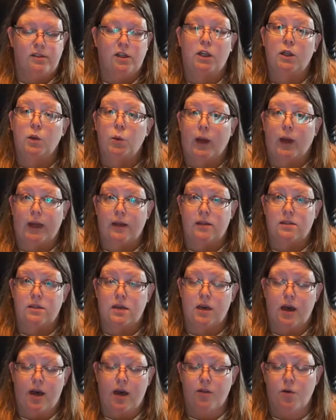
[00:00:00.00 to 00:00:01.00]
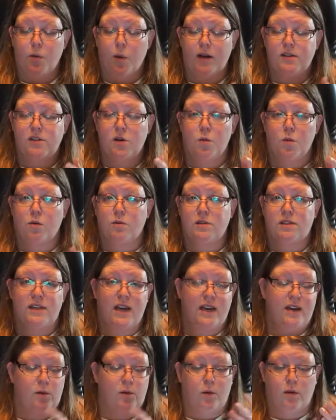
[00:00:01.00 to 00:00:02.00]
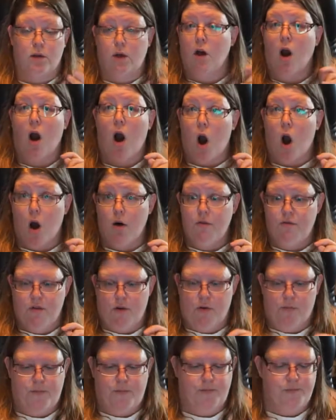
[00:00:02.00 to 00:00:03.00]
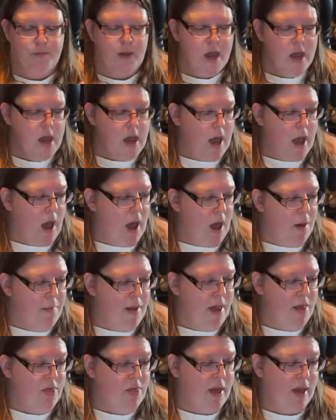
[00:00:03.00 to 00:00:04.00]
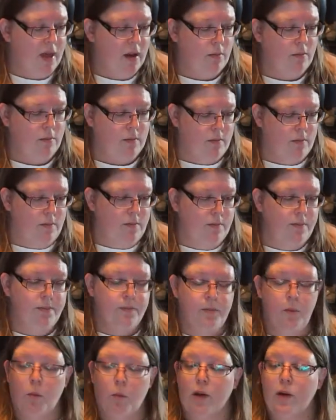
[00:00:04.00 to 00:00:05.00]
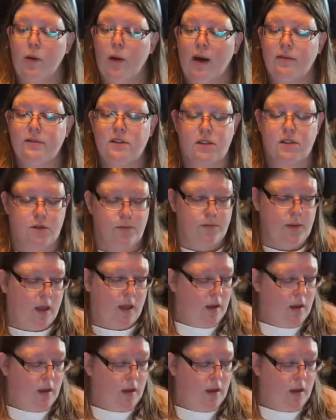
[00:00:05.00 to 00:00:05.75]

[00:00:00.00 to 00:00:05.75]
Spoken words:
to glue it, otherwise it won't stay and it will look awful. And then what you have to do,